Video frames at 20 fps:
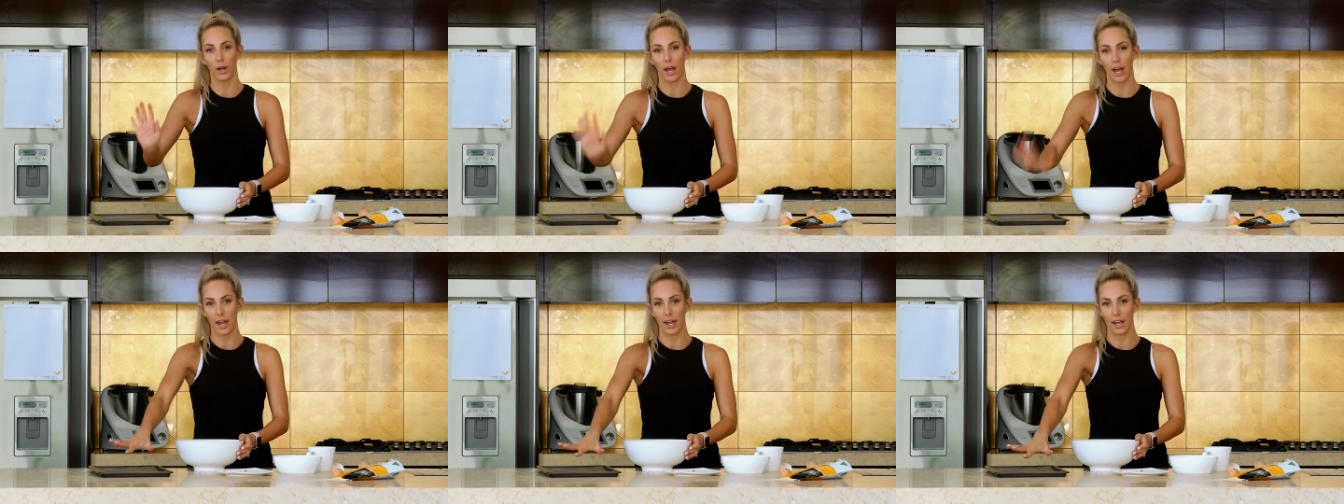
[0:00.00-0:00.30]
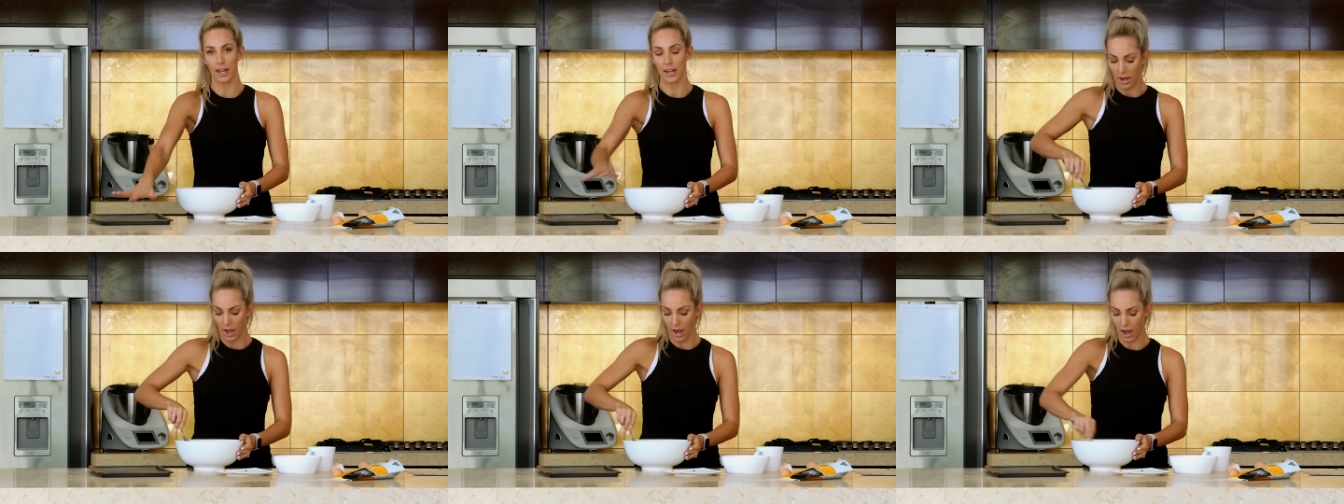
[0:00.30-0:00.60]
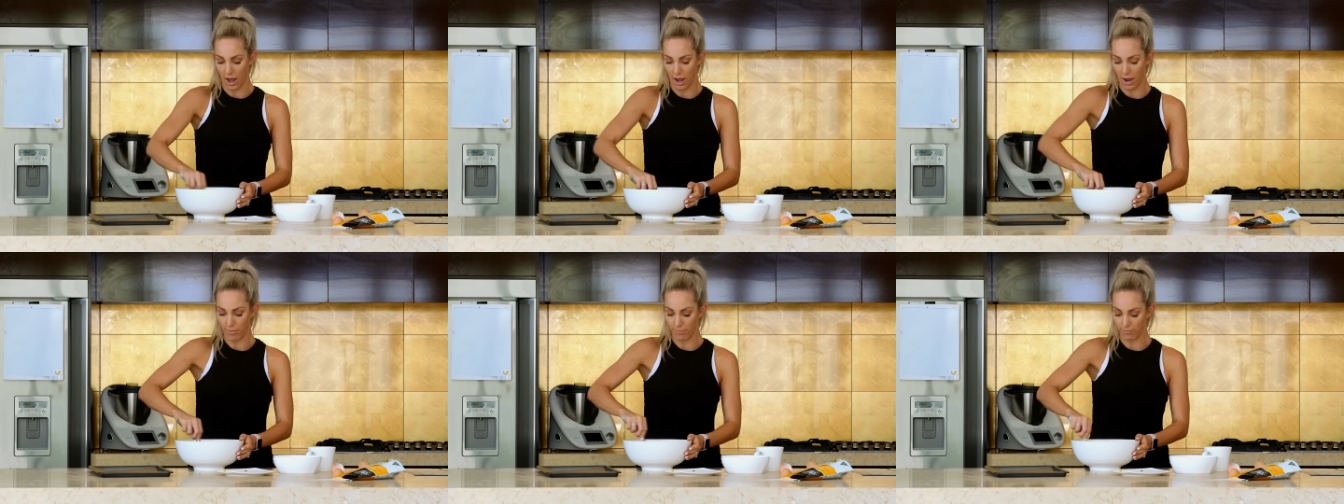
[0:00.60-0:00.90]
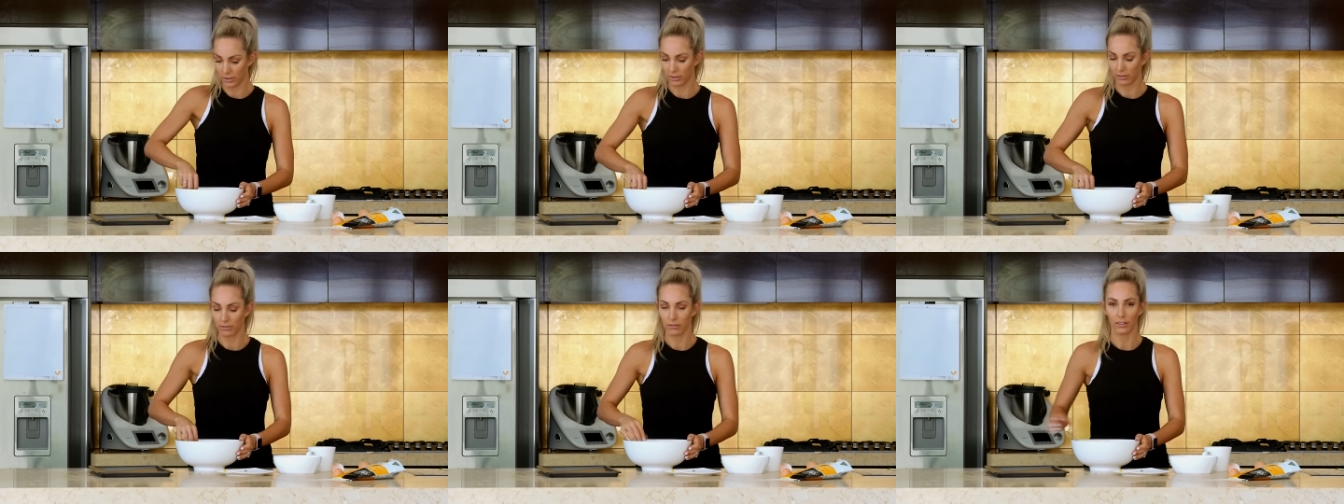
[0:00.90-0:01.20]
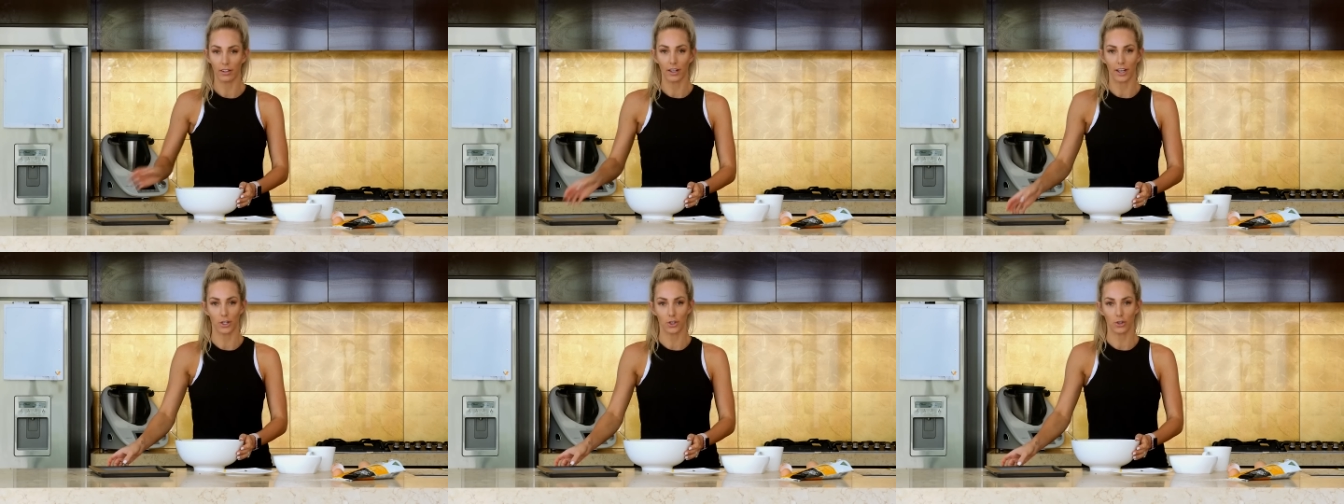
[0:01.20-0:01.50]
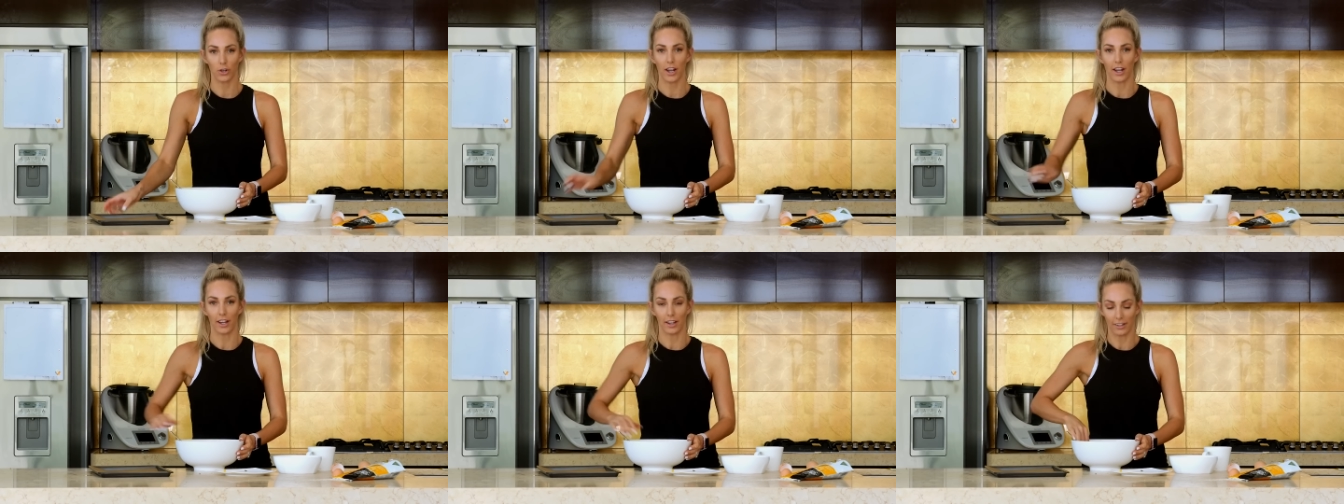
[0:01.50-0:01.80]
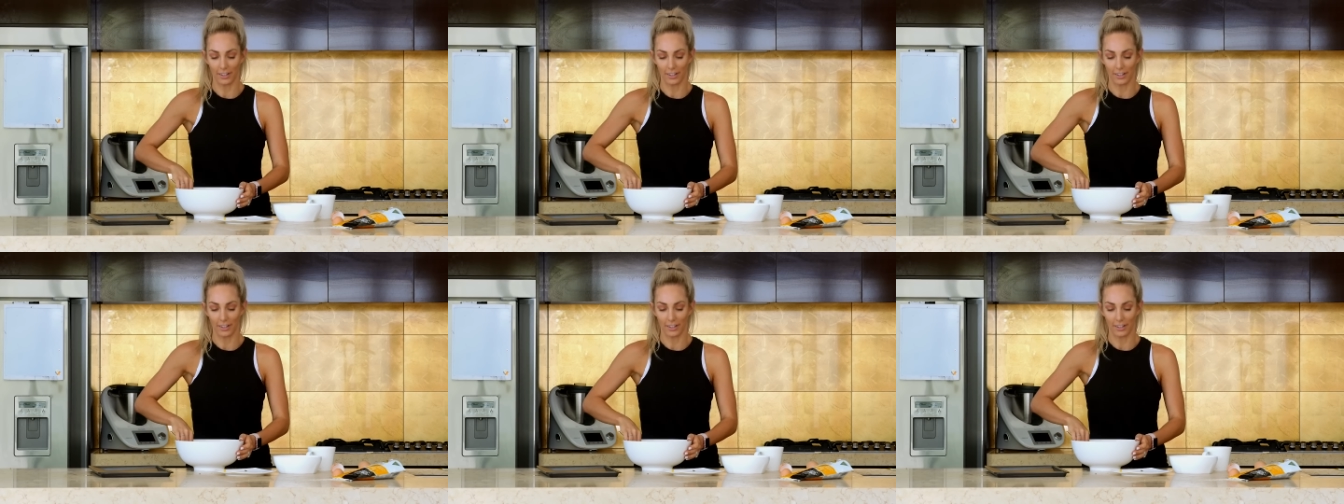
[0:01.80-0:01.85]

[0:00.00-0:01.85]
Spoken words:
a tray.